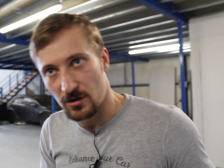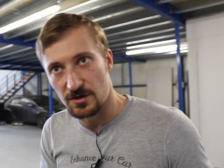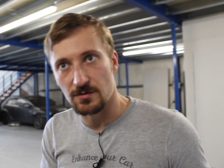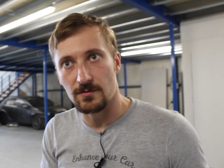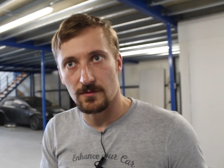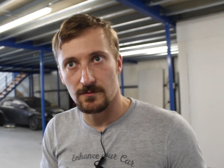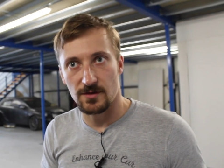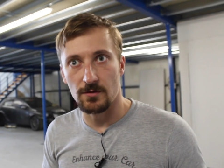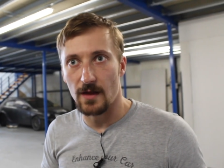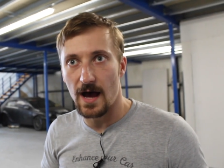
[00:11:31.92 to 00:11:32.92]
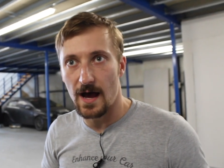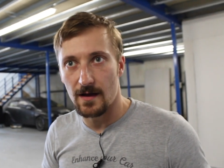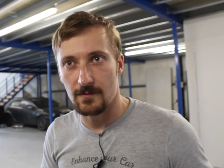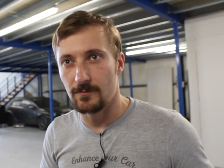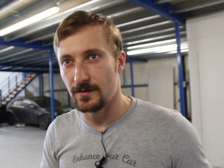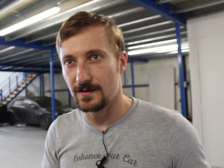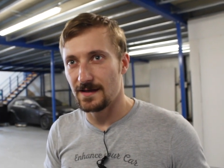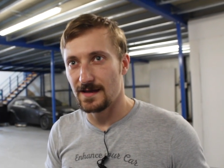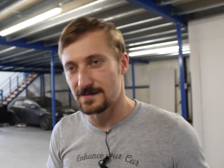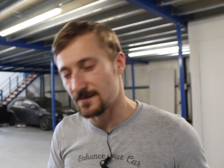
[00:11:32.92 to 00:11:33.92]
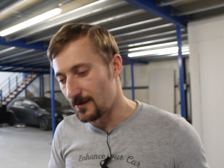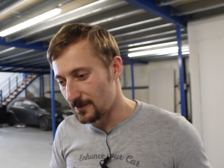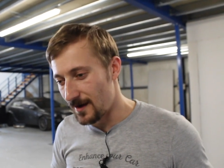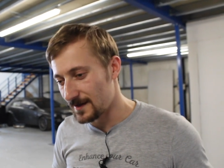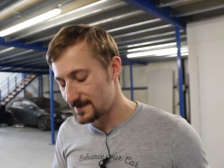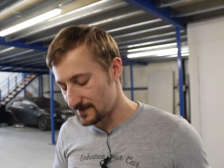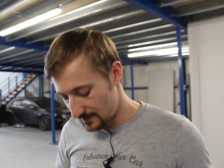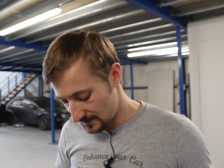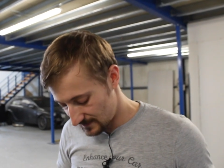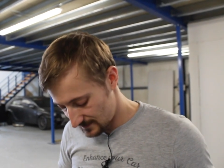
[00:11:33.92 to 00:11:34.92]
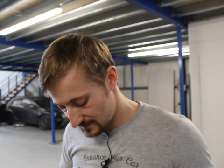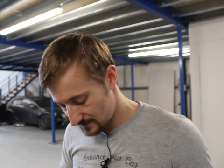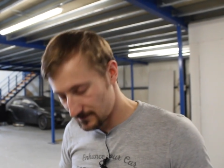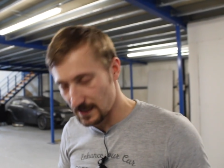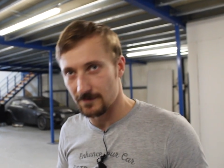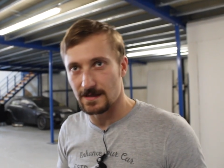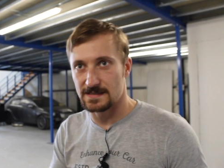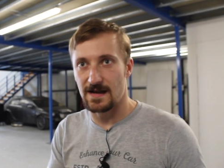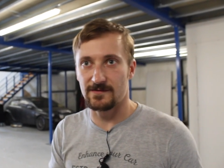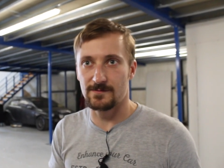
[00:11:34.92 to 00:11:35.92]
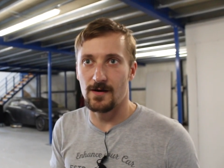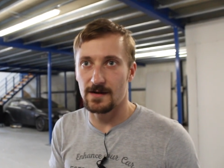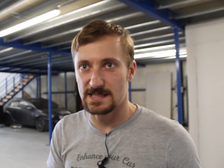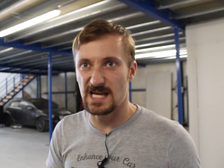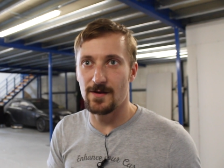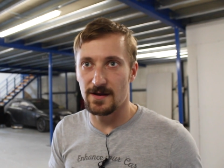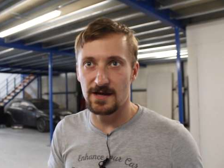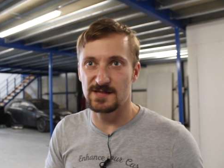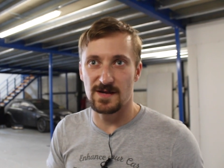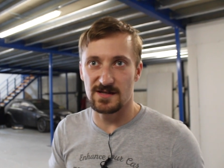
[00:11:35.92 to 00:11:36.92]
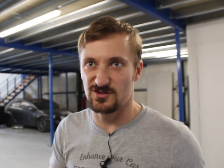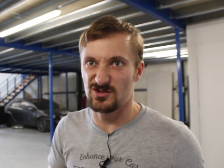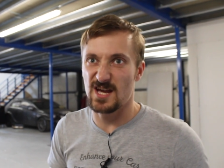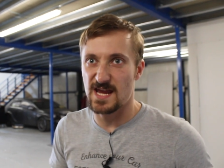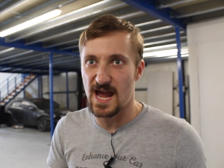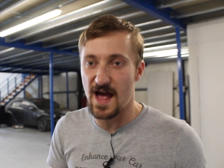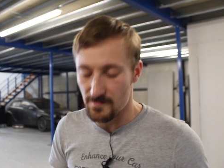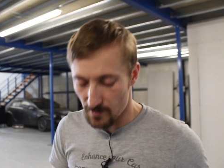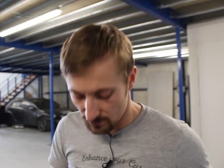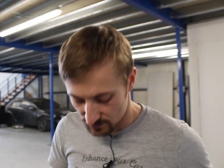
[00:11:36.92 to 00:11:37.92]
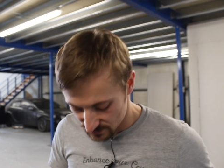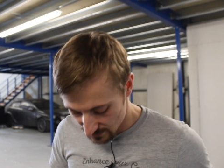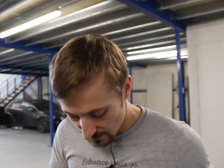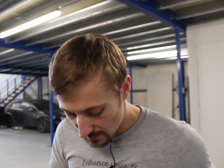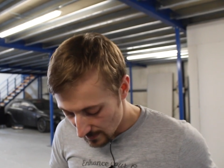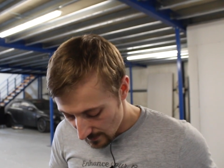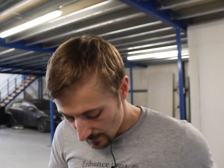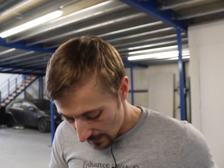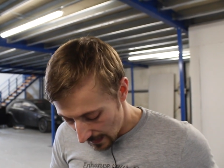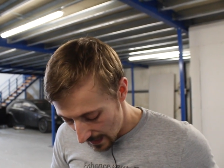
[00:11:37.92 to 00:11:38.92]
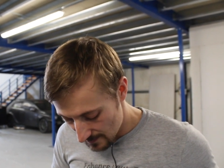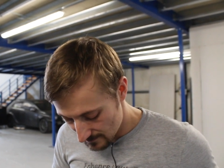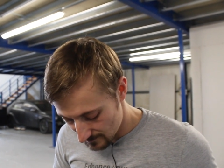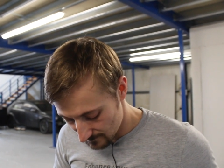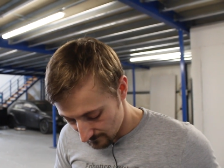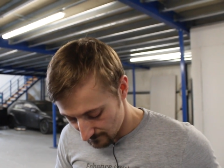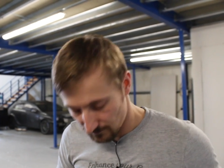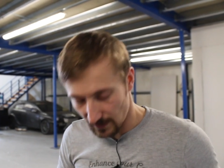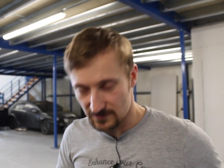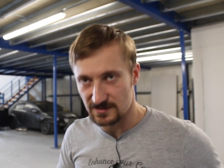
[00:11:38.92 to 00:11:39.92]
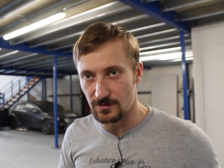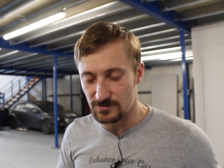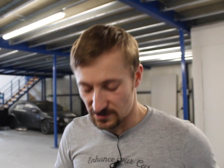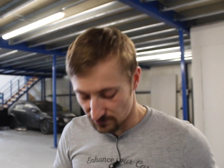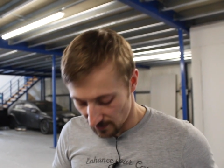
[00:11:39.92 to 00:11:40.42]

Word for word: want to do do that but it, it's not nice that it's you know it's an aftermarket turbo. You'd expect to just take it out of the box and be able to use it